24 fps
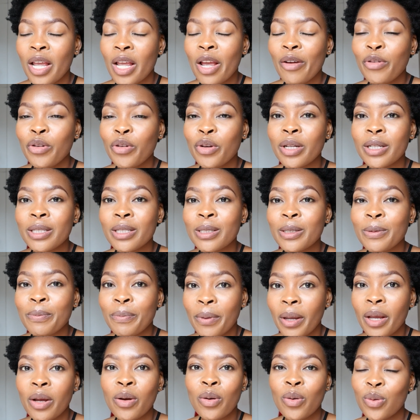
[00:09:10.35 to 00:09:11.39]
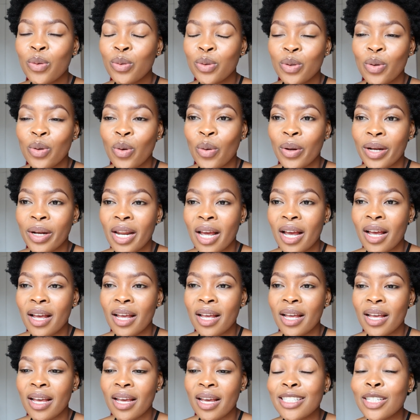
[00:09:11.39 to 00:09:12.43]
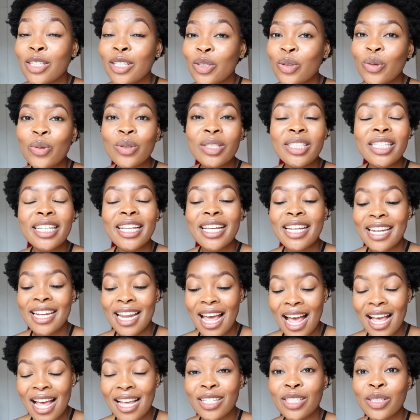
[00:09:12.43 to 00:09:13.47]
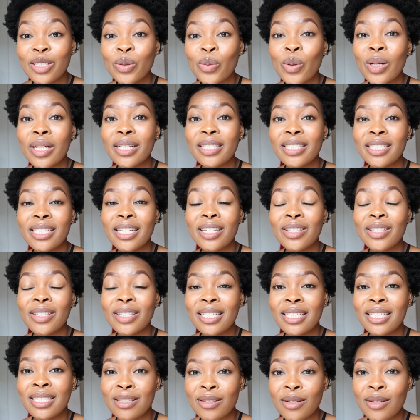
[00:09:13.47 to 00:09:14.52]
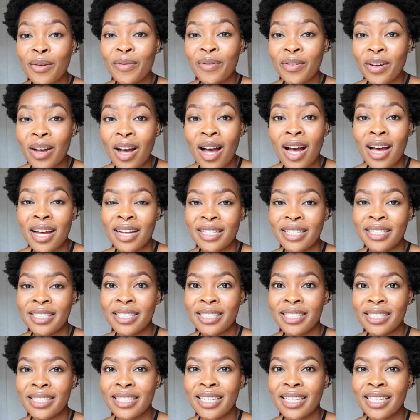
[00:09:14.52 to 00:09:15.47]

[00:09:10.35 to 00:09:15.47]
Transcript: if we can speak kuzona, sisho ukuthi in us dwells the goodness of God.